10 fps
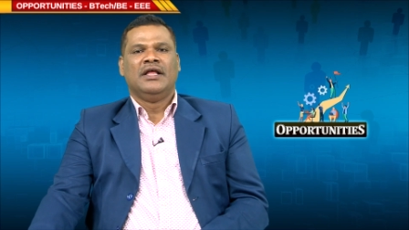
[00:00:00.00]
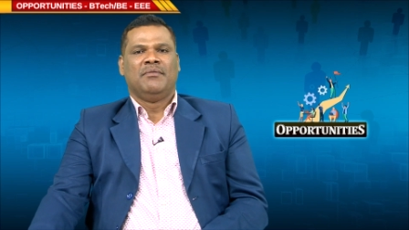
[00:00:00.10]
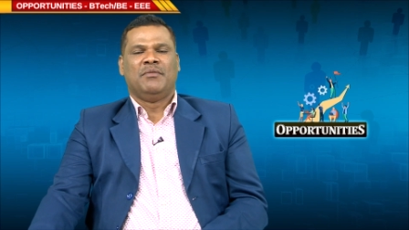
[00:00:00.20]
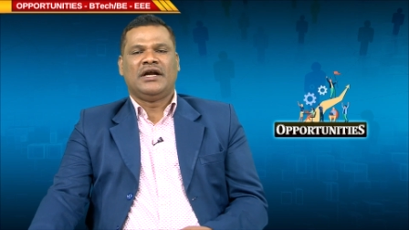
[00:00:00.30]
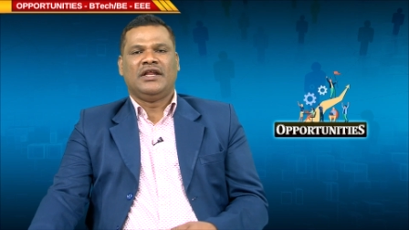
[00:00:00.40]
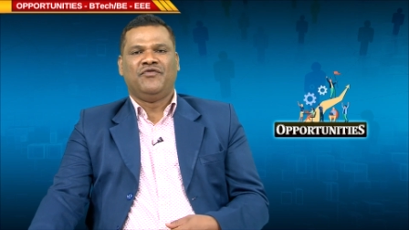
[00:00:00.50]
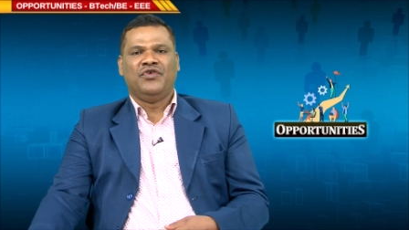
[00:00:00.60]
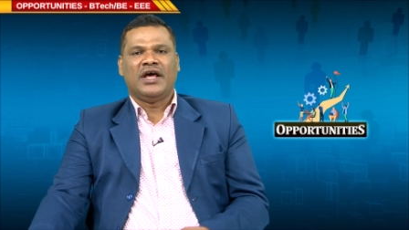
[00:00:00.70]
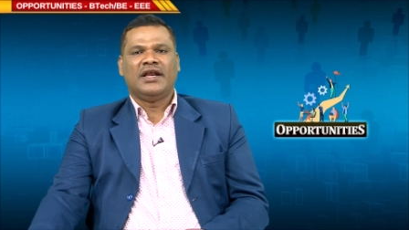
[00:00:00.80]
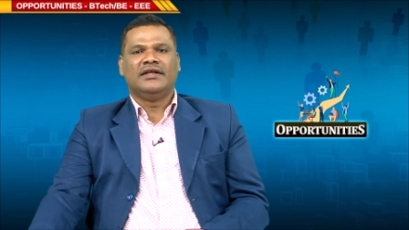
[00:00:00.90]
But if you
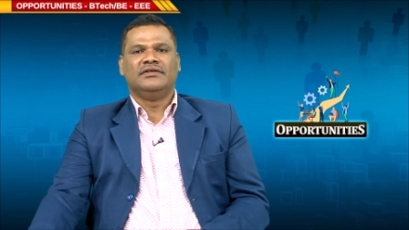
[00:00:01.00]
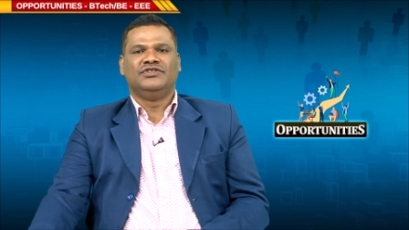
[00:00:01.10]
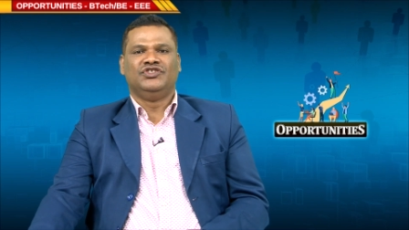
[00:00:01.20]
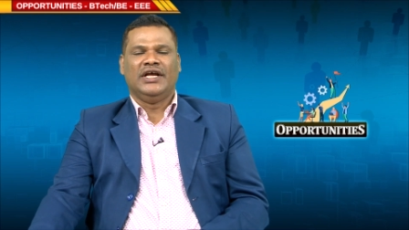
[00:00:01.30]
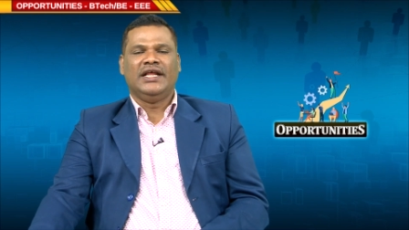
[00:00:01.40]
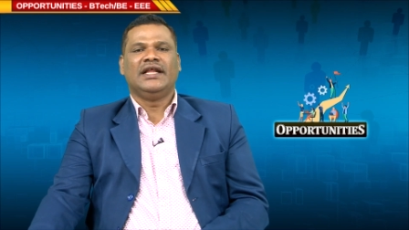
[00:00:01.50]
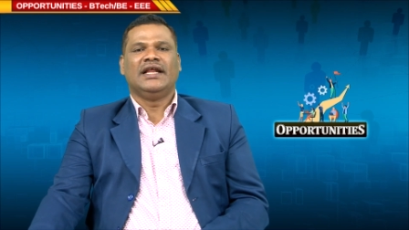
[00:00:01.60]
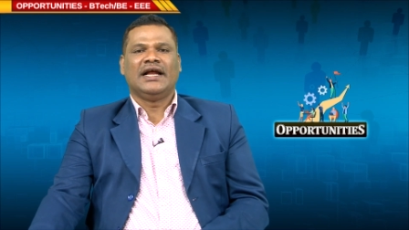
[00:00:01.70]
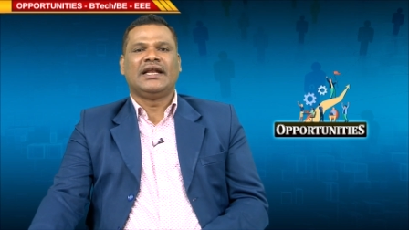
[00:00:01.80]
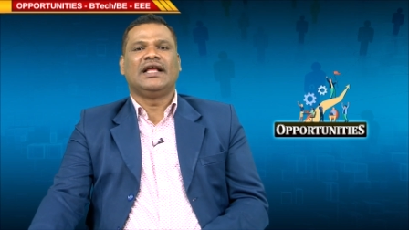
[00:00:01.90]
are joining in
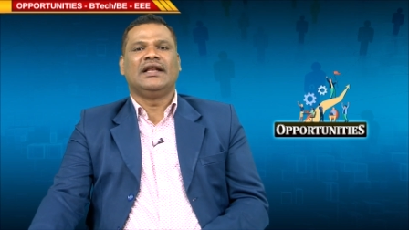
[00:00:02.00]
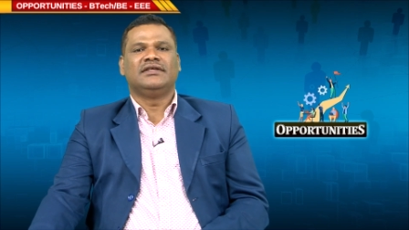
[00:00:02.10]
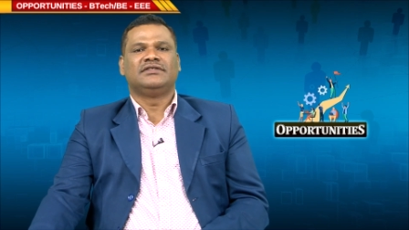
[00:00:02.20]
electrical